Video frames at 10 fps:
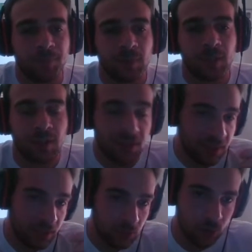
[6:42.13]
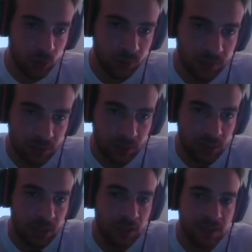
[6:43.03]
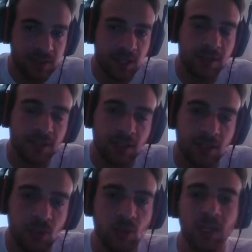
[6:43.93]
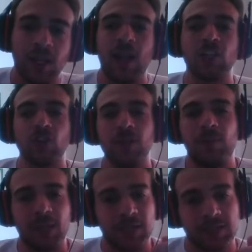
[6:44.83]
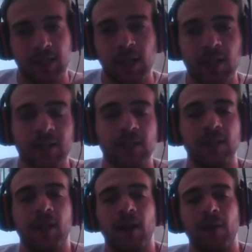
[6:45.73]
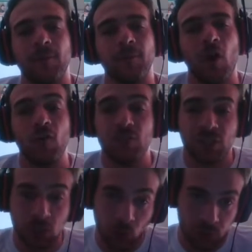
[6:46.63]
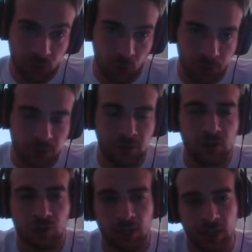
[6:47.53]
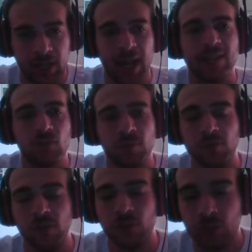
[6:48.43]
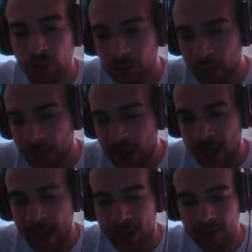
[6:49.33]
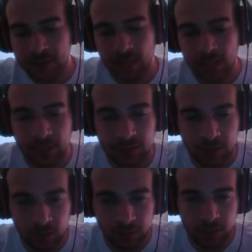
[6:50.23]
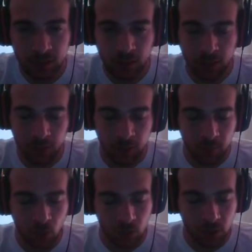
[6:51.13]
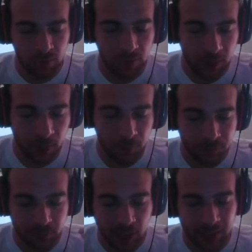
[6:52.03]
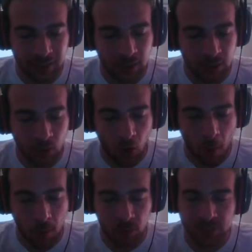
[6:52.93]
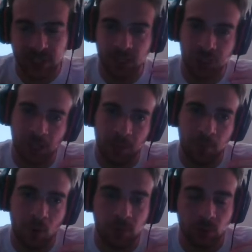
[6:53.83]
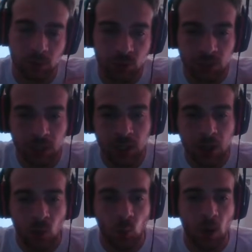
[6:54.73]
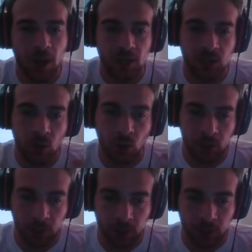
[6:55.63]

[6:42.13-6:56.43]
The thing to note here is that you can actually play this card in a obviously non-stompy version, in a cantrip version, and take a little bit more of a like combo/tempo approach, where your